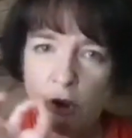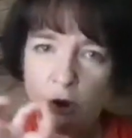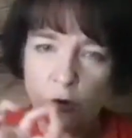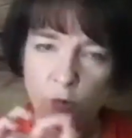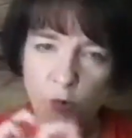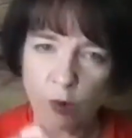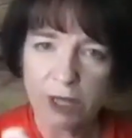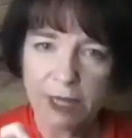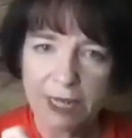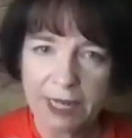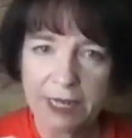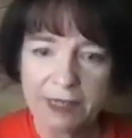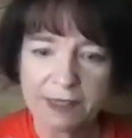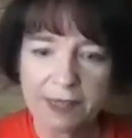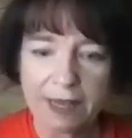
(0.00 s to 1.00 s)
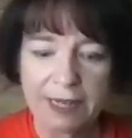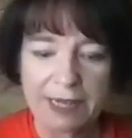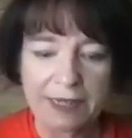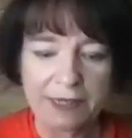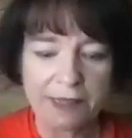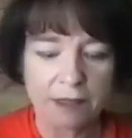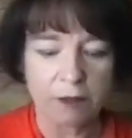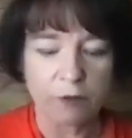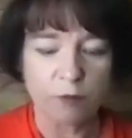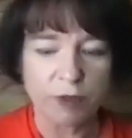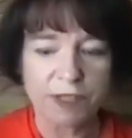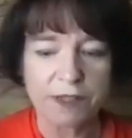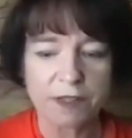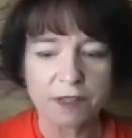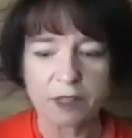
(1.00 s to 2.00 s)
really hits that insulin
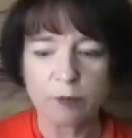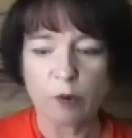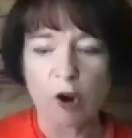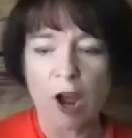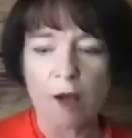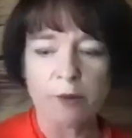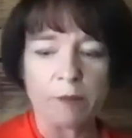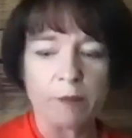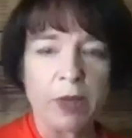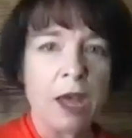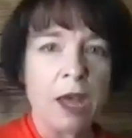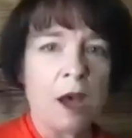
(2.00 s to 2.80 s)
resistance problem.